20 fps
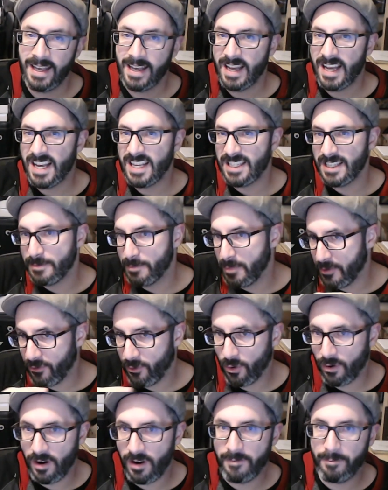This is
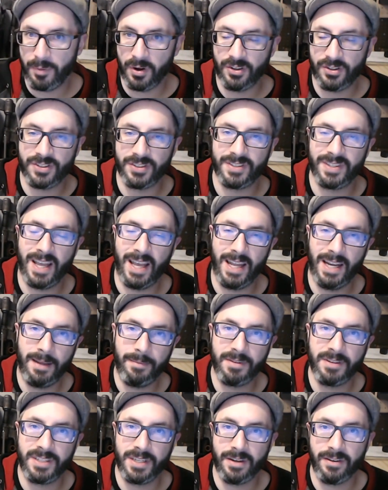before I've purchased any
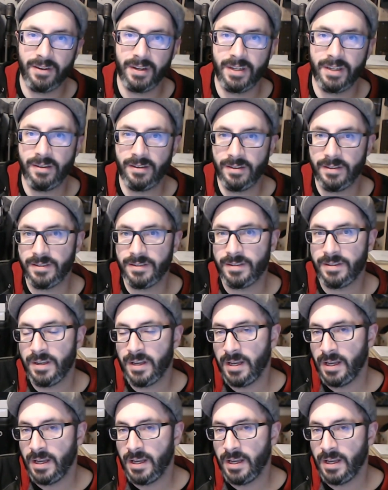materials.